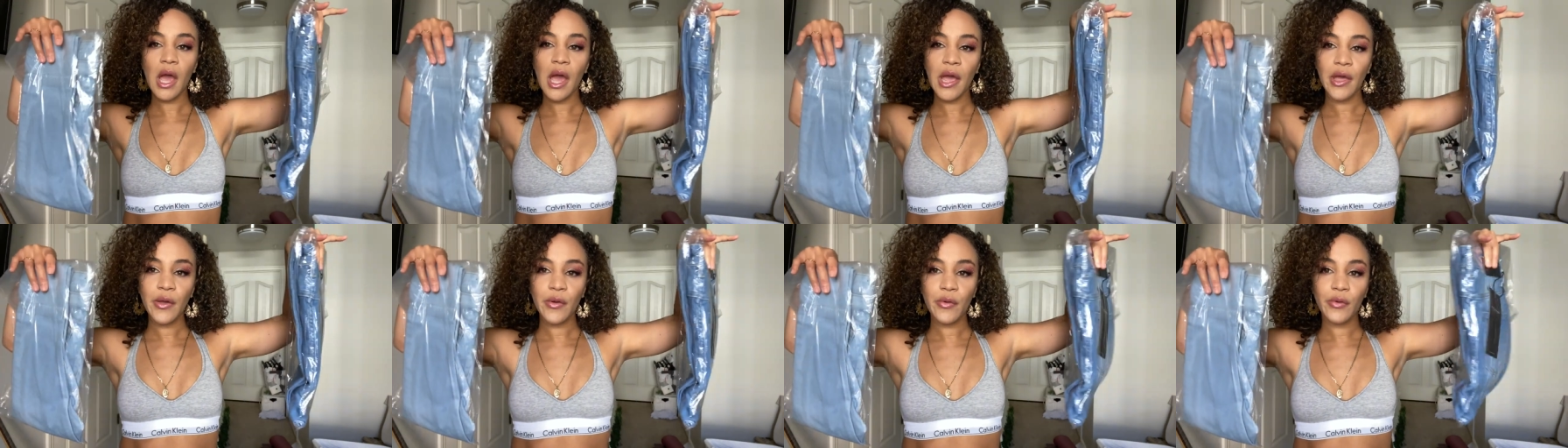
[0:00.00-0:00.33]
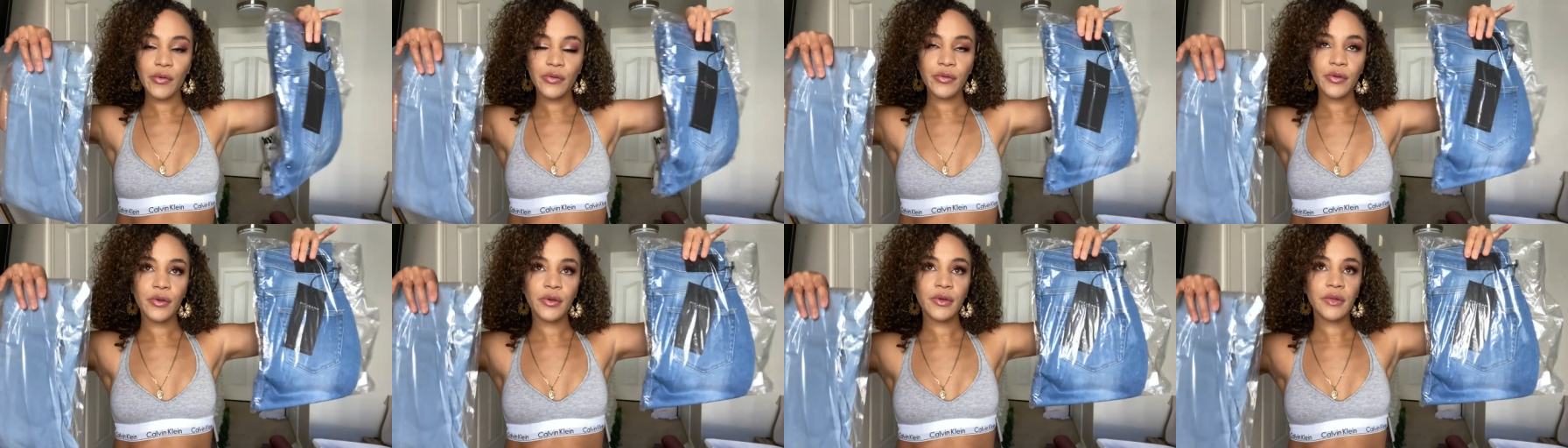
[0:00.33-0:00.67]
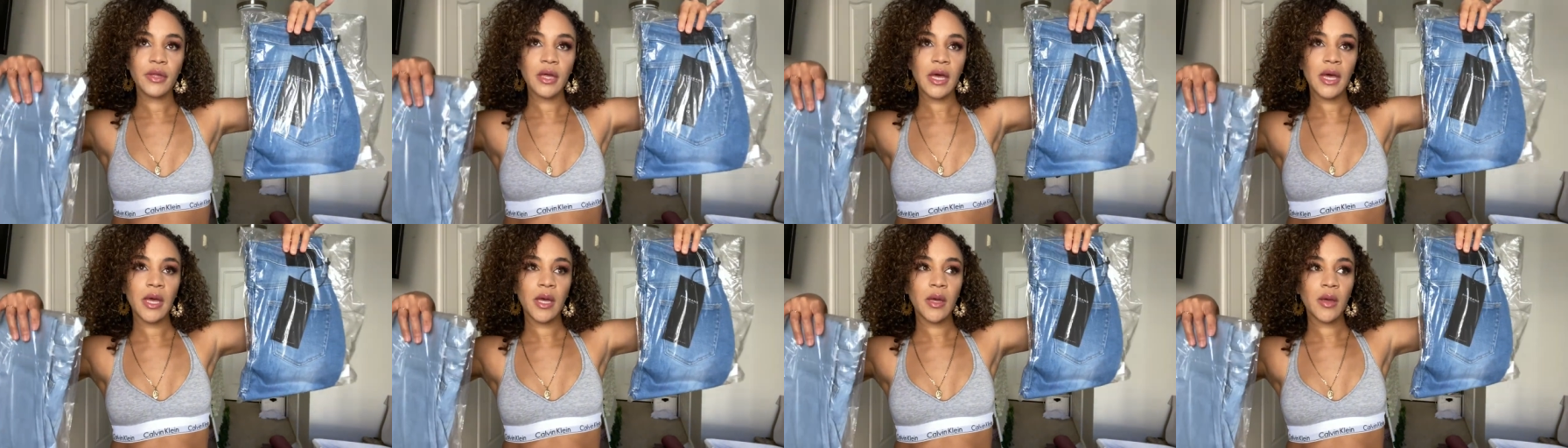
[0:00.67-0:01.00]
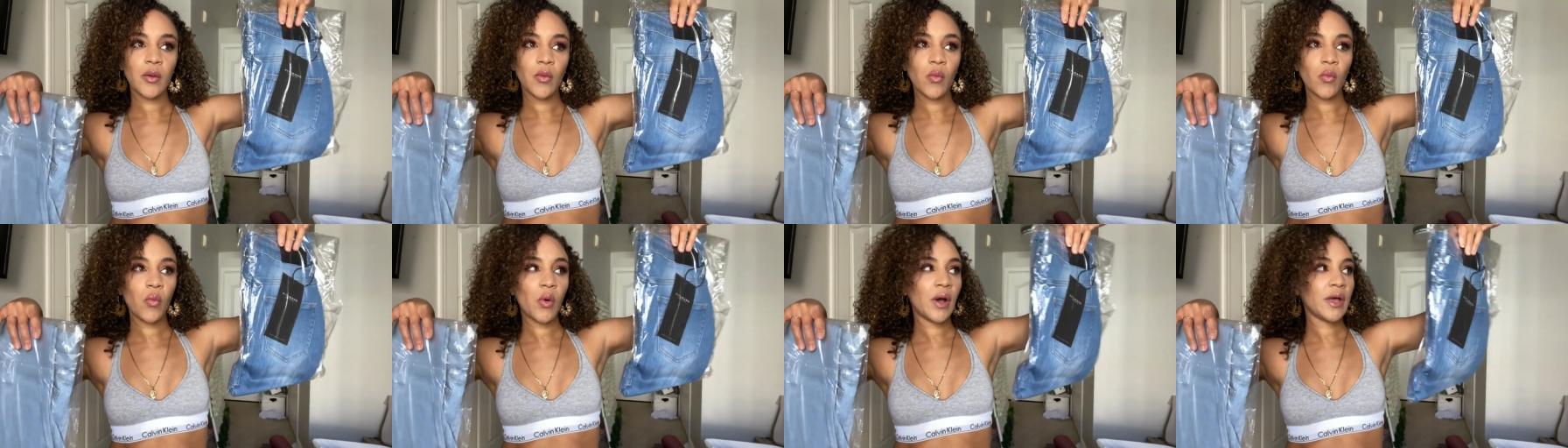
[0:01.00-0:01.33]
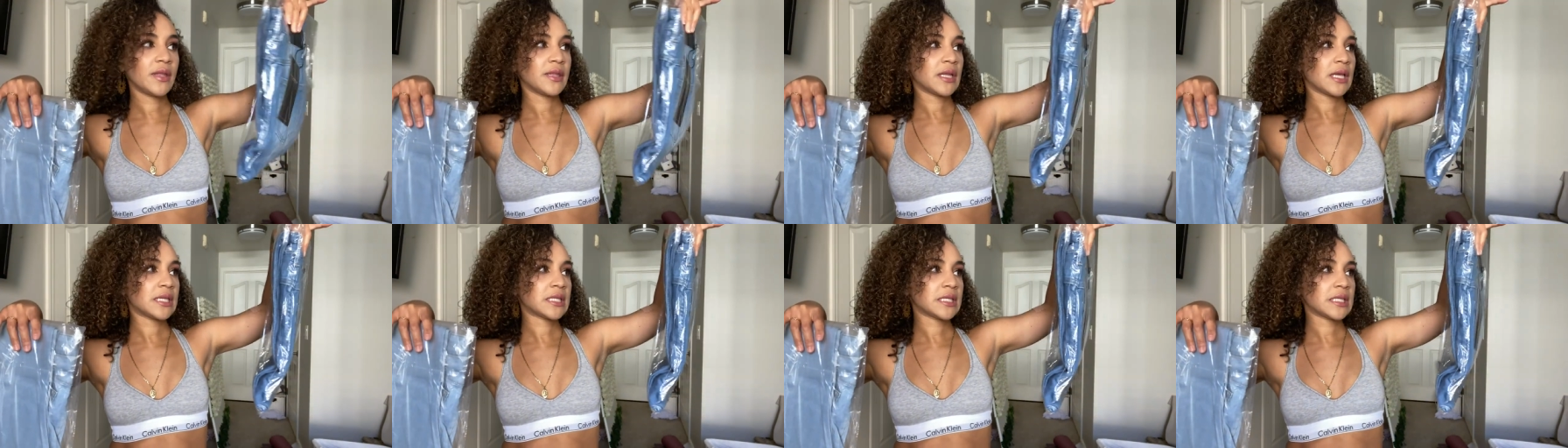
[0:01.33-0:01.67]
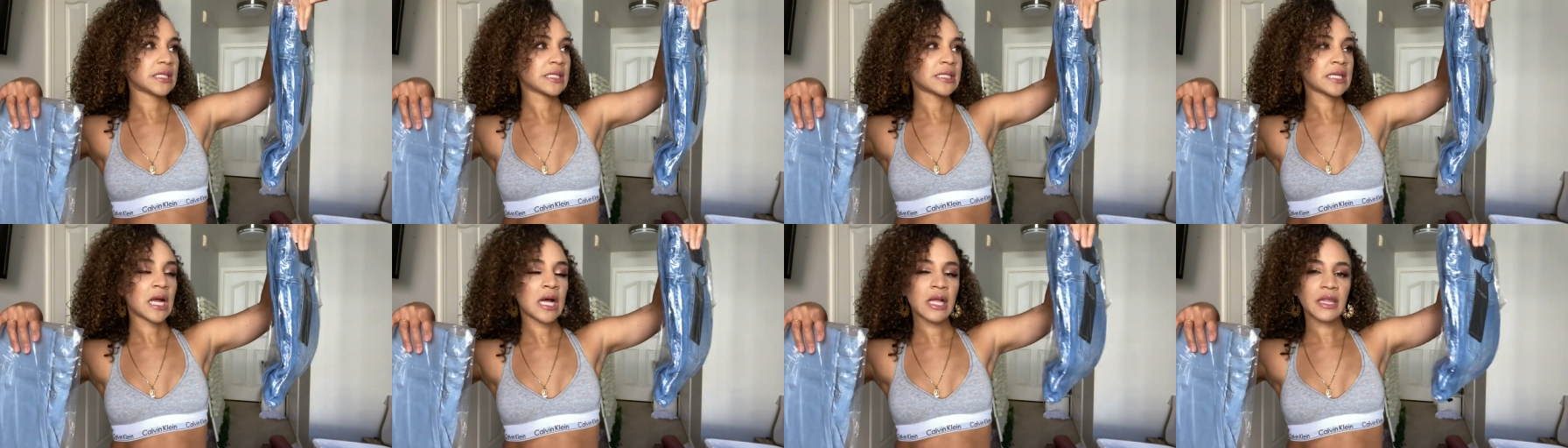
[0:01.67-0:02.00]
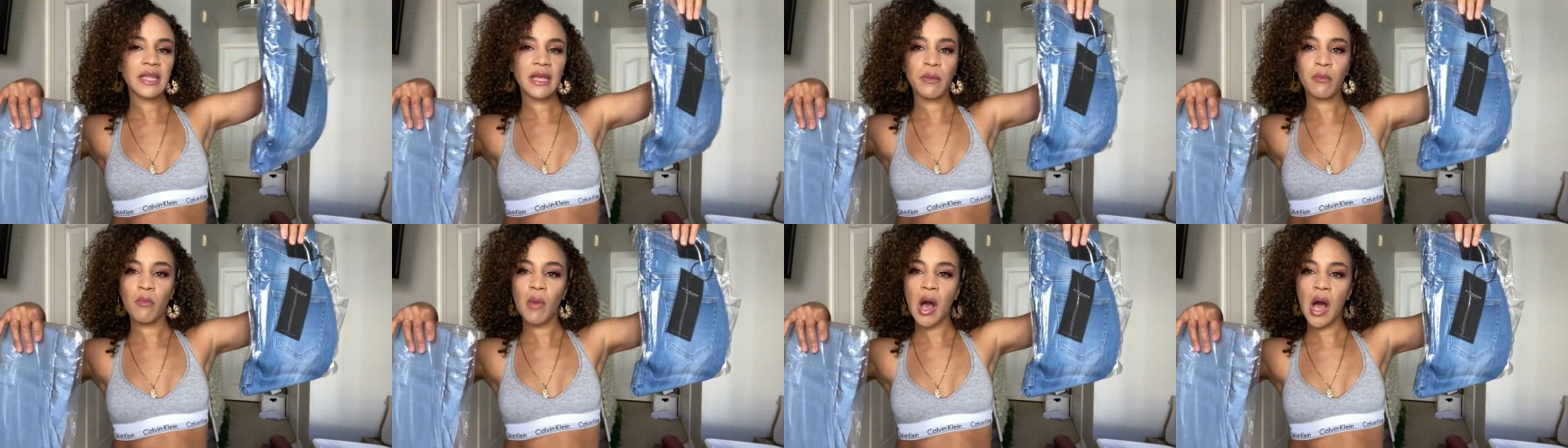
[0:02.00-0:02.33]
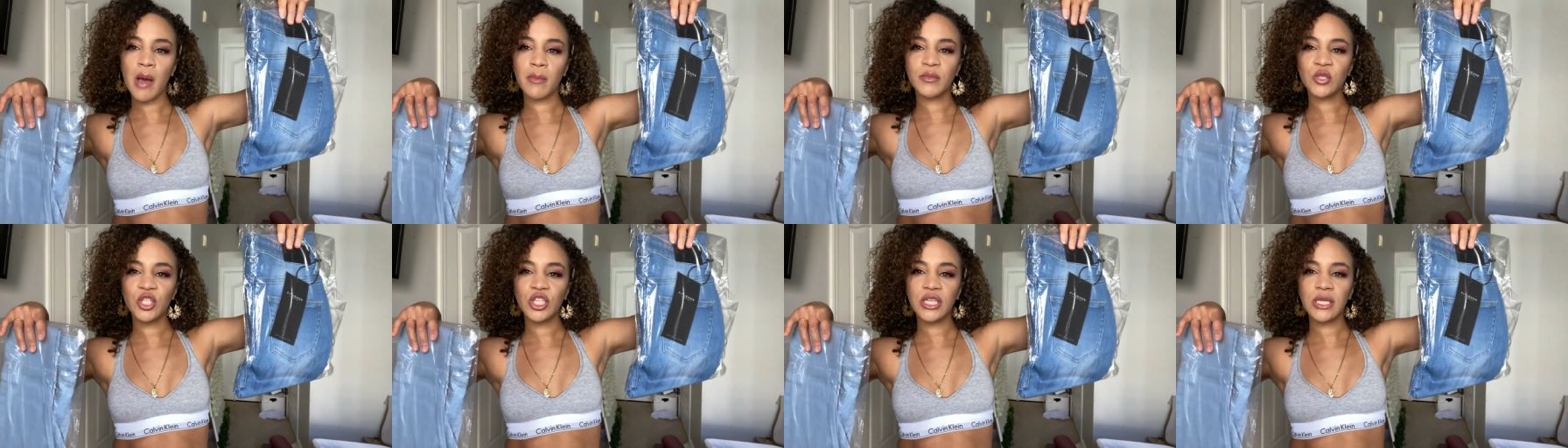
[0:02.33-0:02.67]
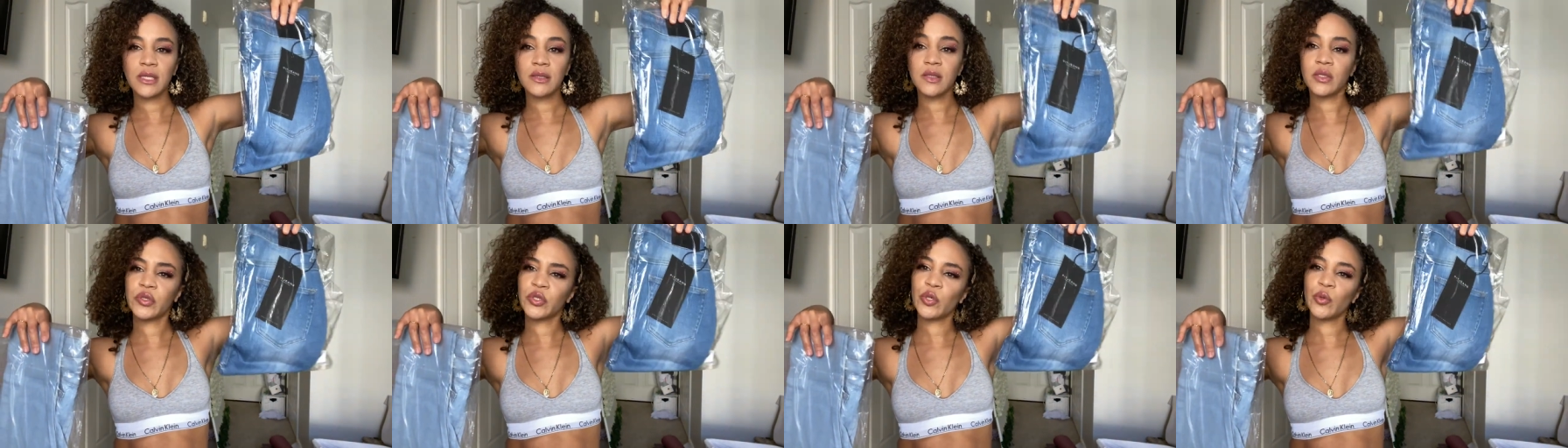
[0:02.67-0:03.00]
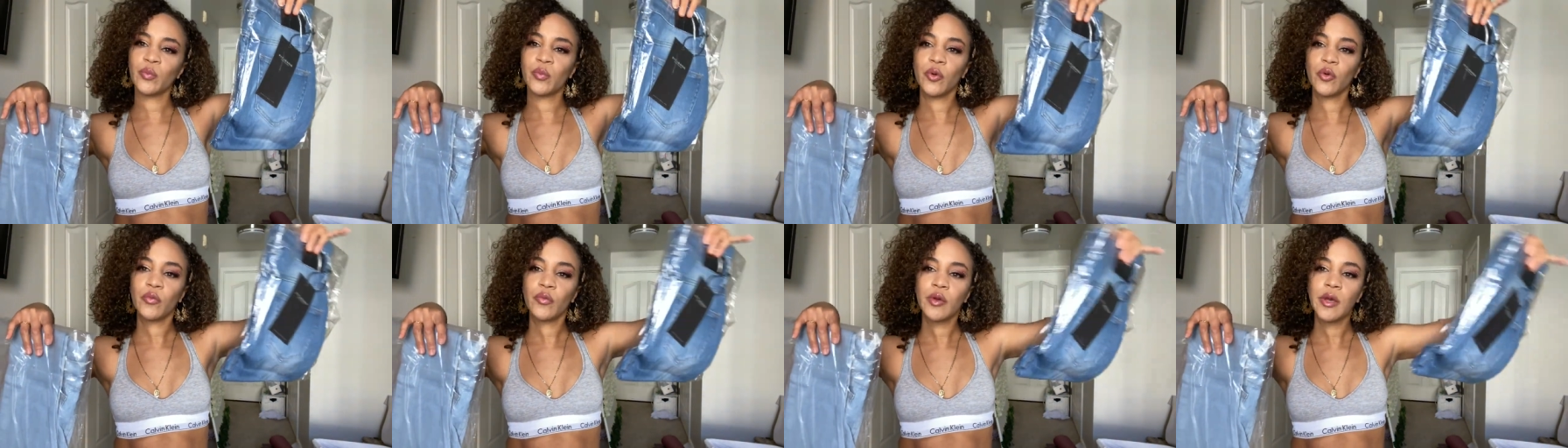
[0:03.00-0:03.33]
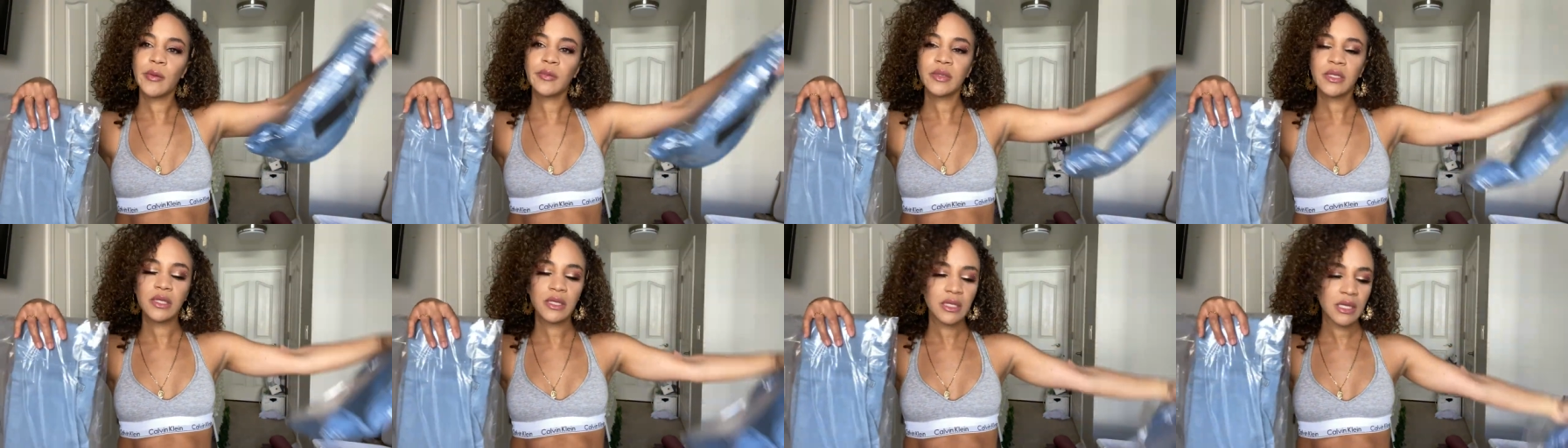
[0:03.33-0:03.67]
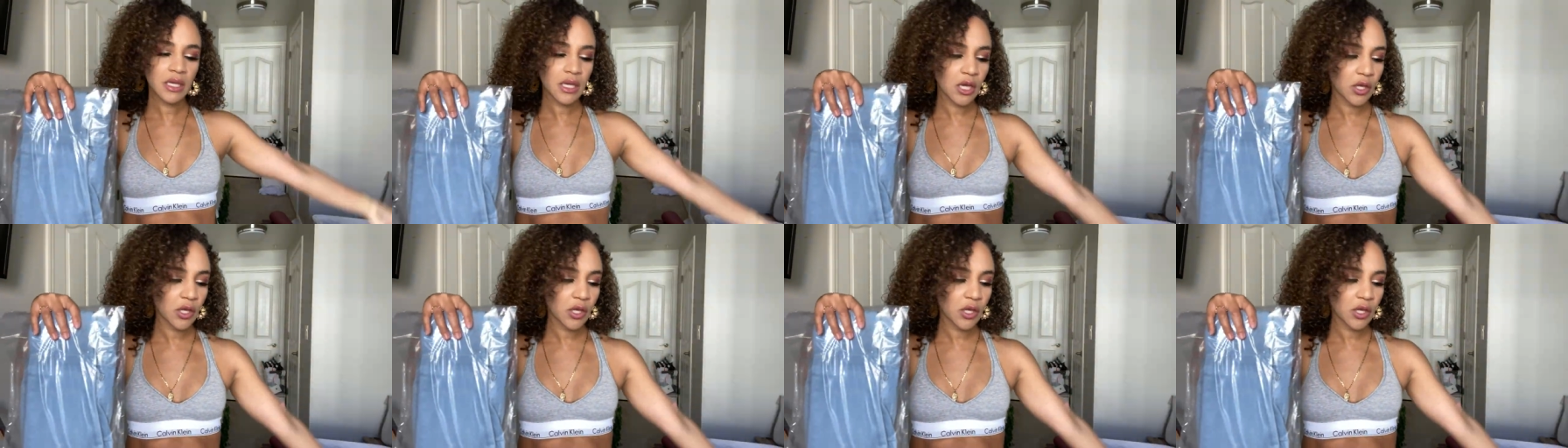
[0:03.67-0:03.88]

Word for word: I ordered uh, one that's a style like mom jeans, super ripped, and the